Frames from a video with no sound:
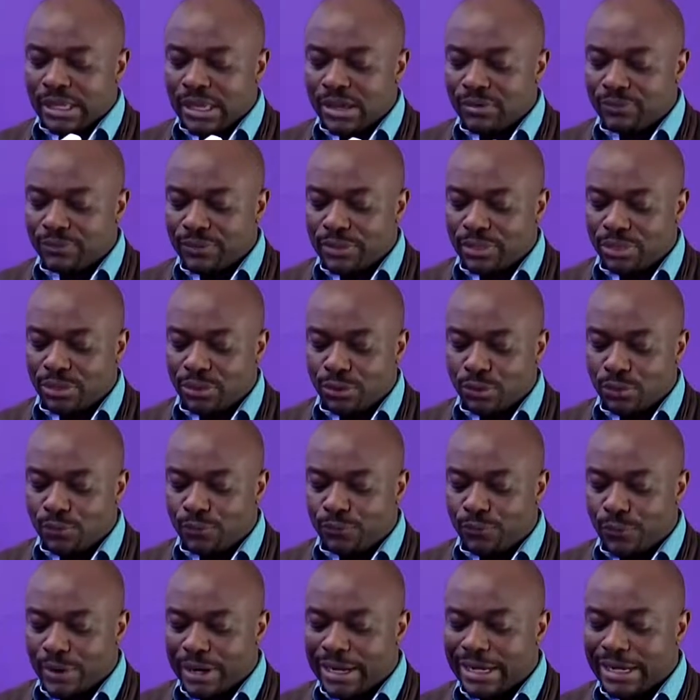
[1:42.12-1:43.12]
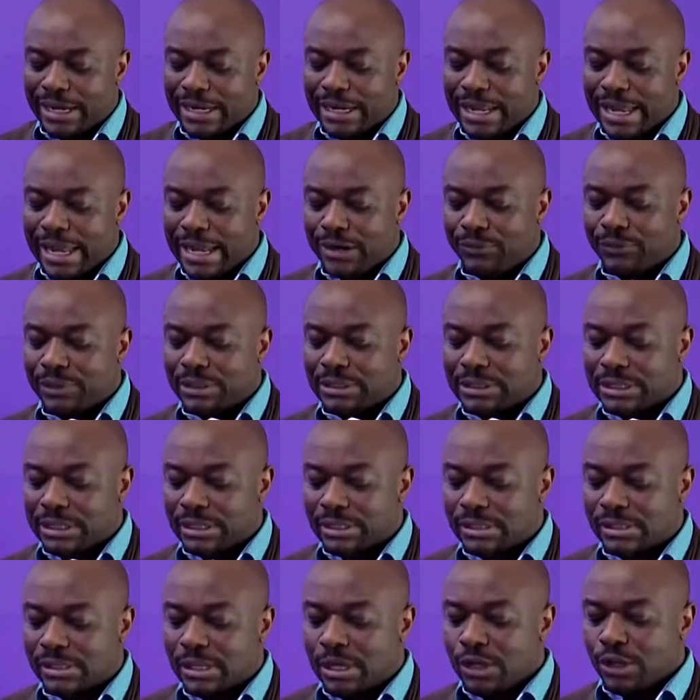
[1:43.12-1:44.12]
giveth you for an
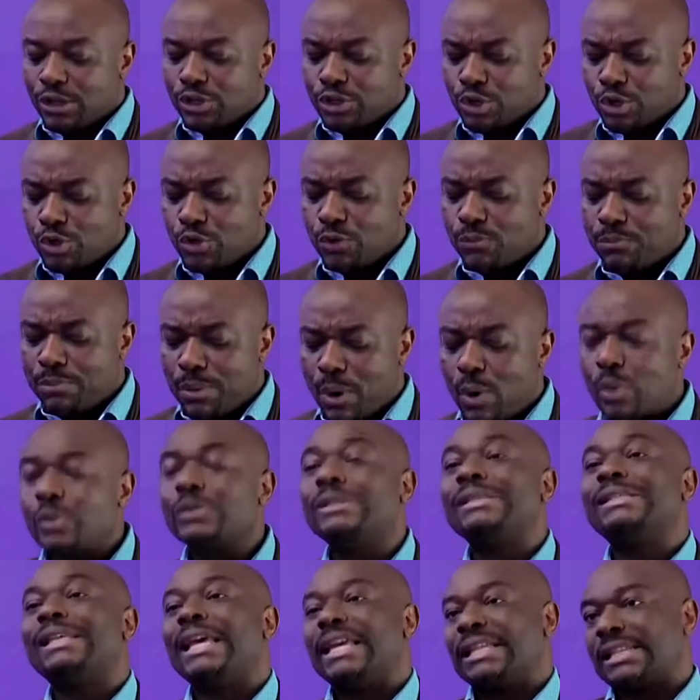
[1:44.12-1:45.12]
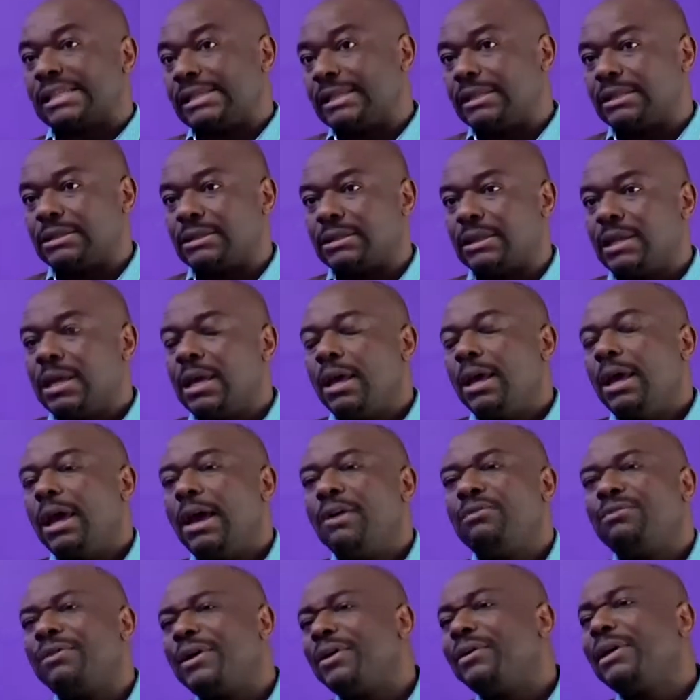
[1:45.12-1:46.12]
inheritance to possess it."
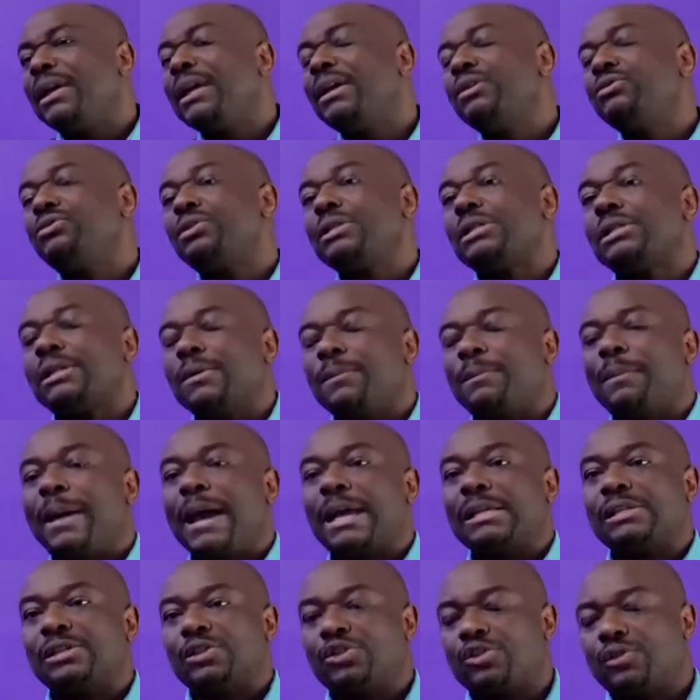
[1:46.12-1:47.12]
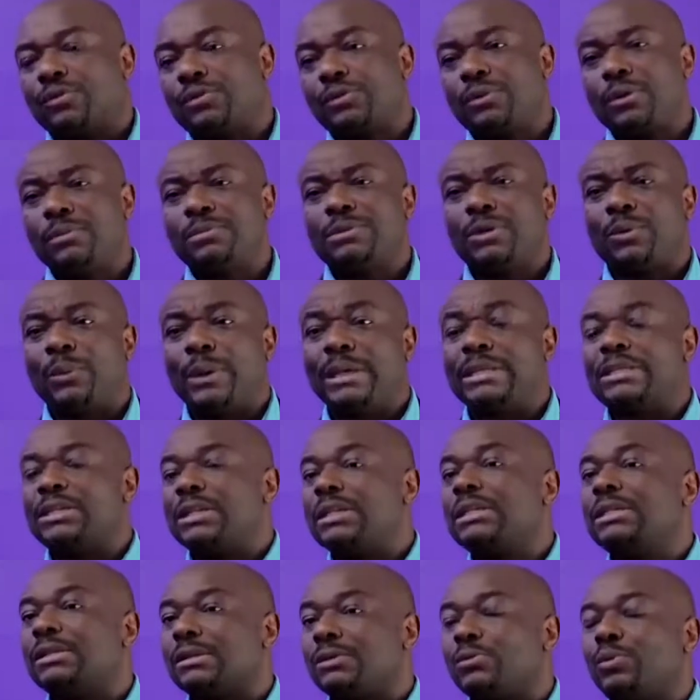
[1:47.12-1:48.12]
A very interesting passage of scripture
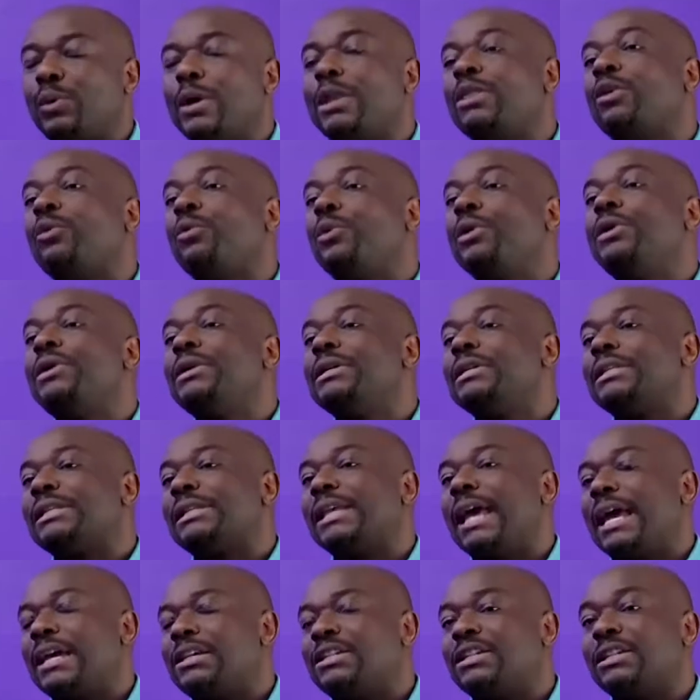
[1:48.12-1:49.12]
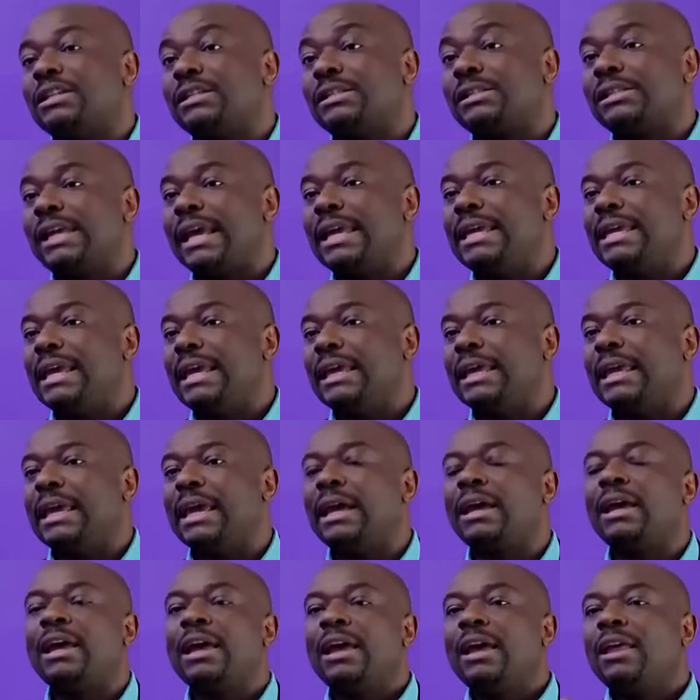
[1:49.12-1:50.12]
where the word is actually saying
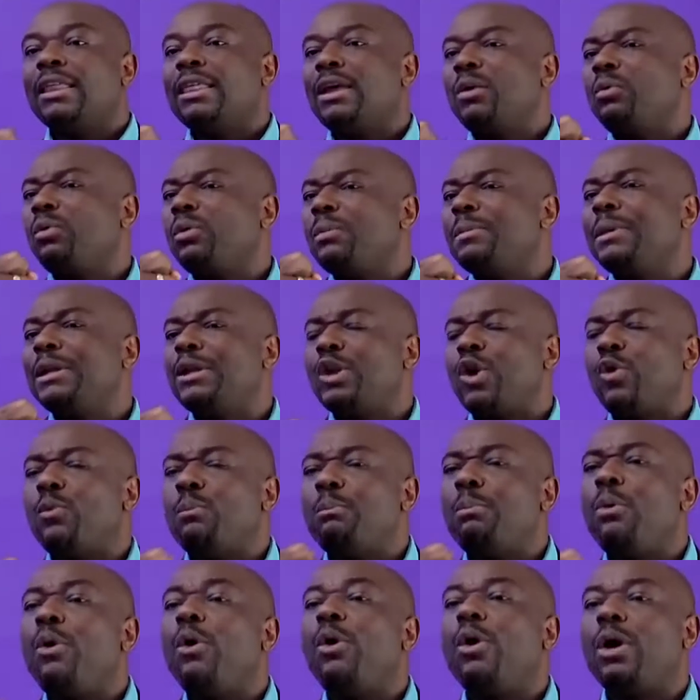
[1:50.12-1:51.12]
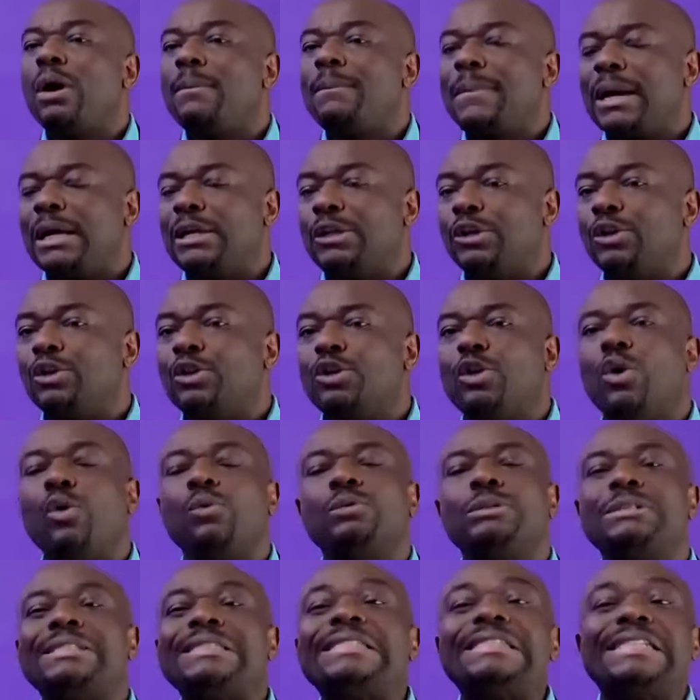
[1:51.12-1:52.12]
here, there will be no poor among you,
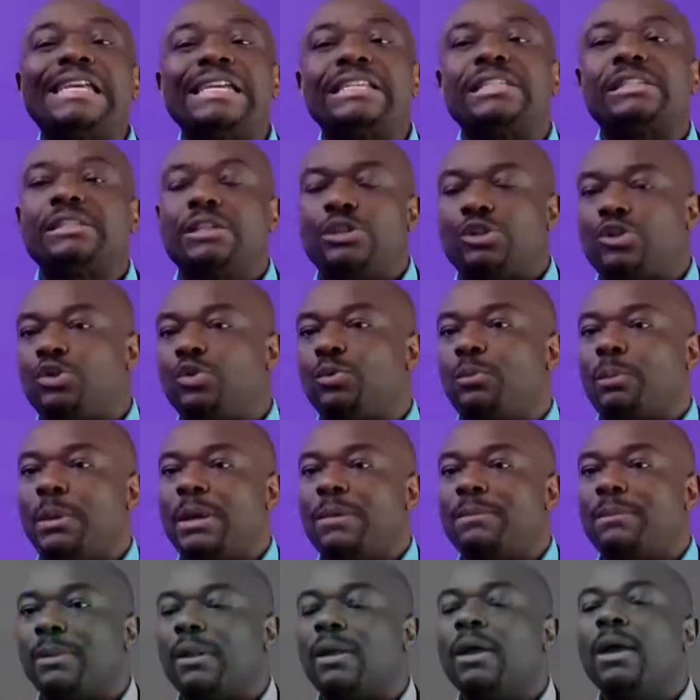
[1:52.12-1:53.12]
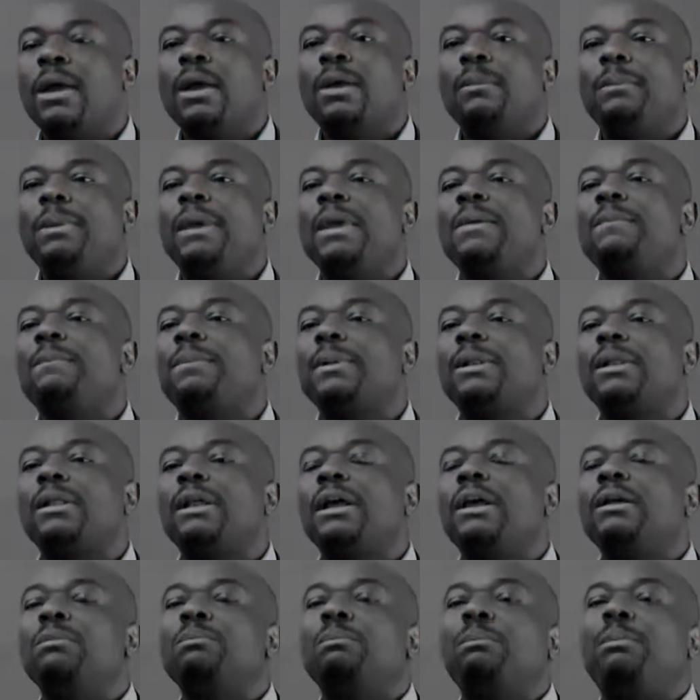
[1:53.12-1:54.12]
no destitute people, people
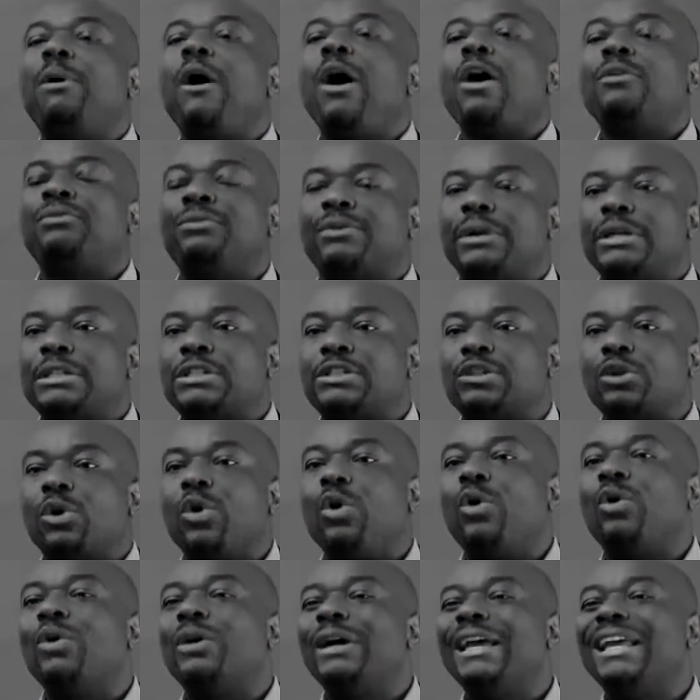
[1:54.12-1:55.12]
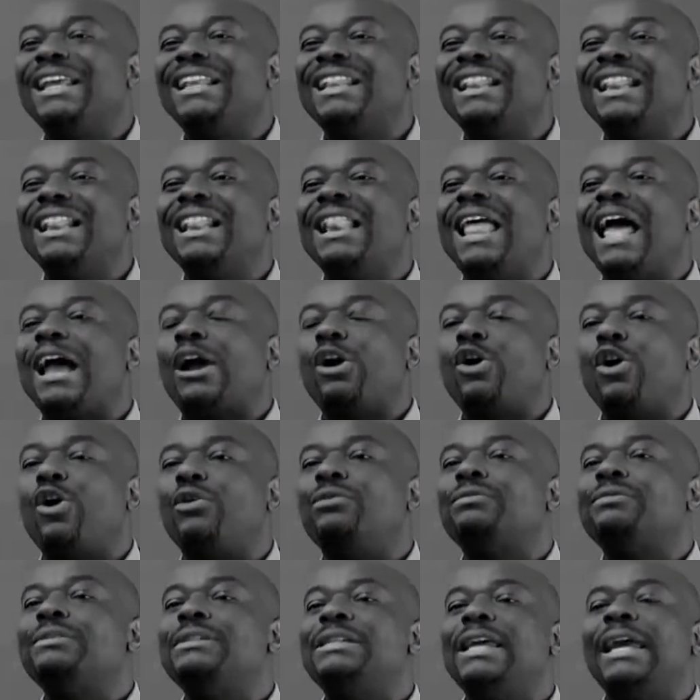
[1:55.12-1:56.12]
impoverished or in lack
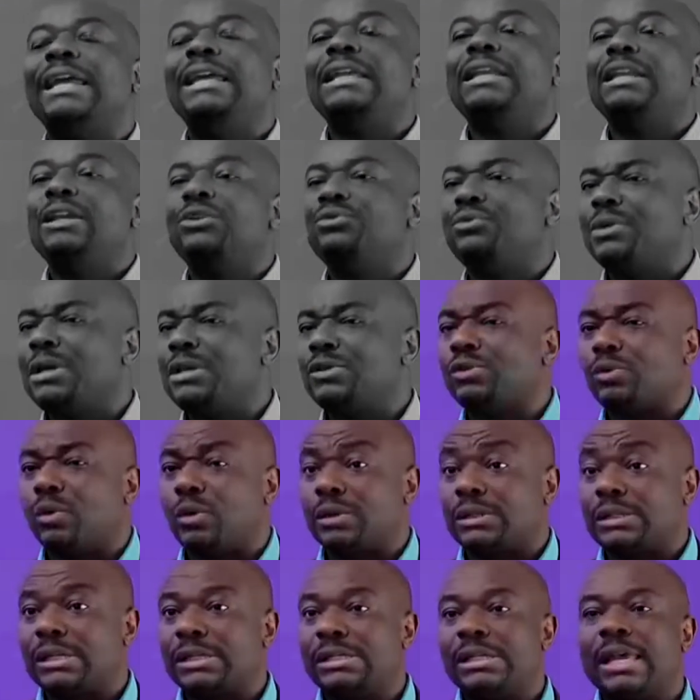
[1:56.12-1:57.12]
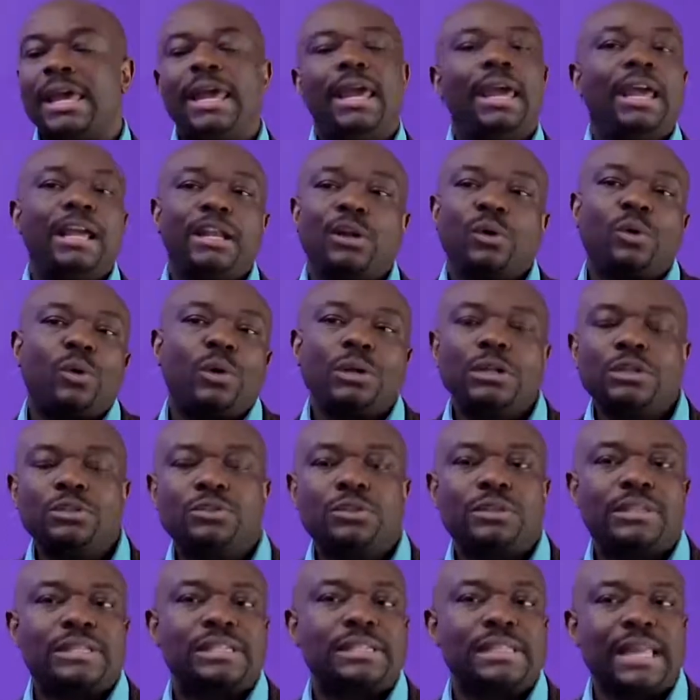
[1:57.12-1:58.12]
of daily resources. And according
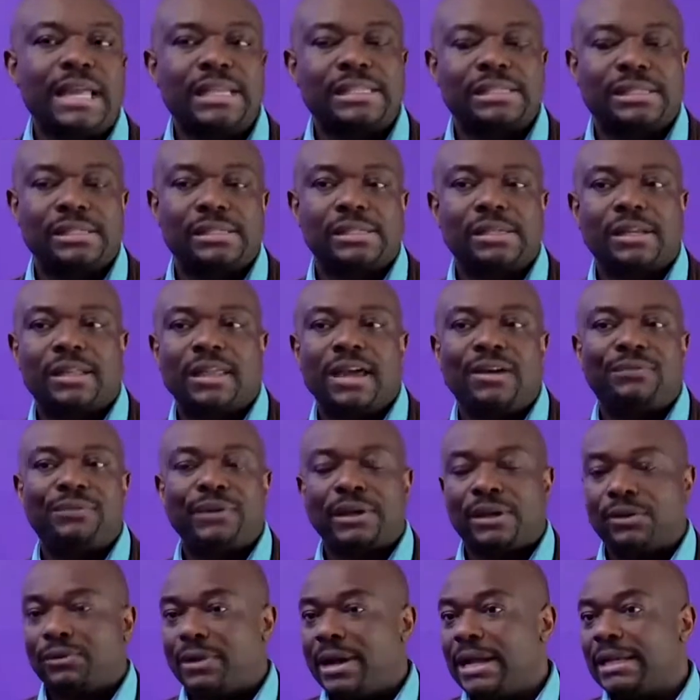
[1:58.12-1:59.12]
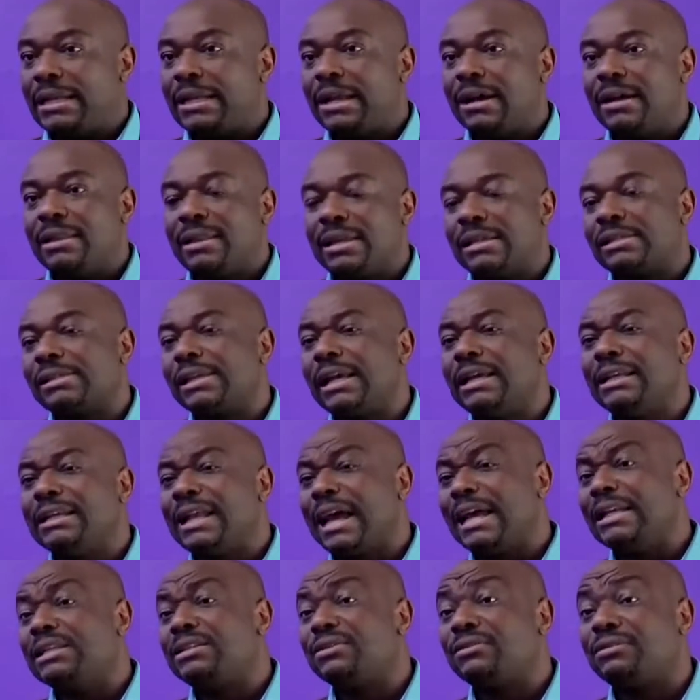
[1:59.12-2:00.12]
to the stats in South Africa right now, they're saying
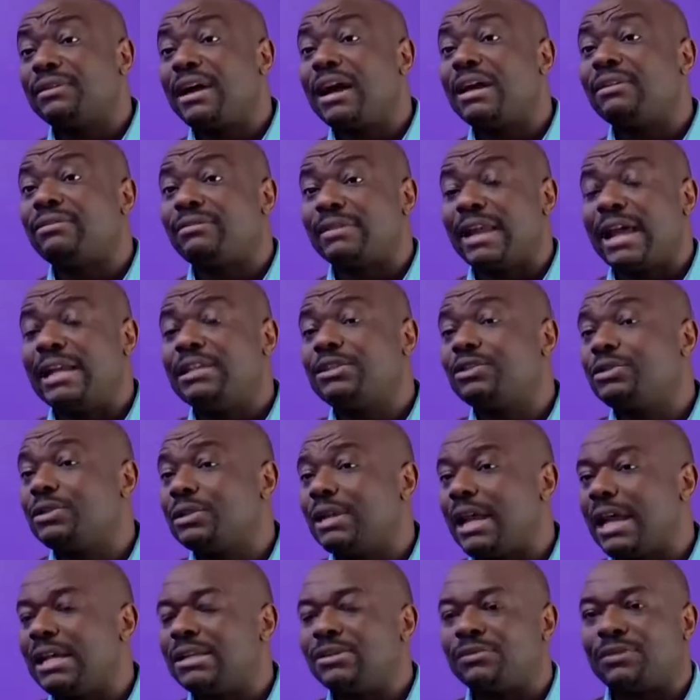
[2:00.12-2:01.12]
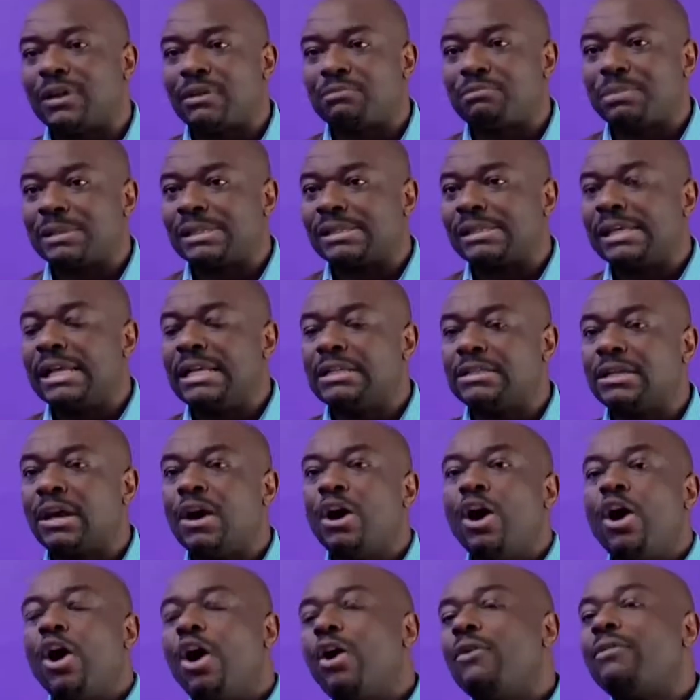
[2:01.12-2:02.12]
90 to 95%
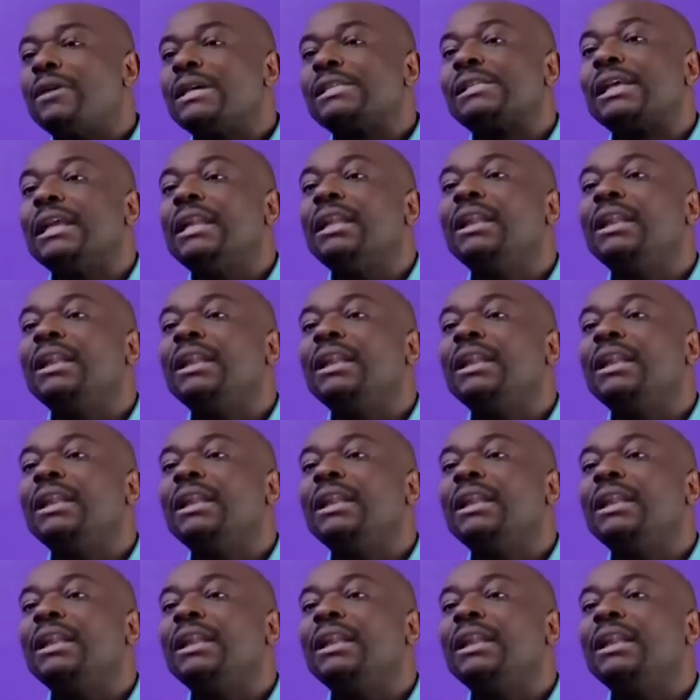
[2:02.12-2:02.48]
of us are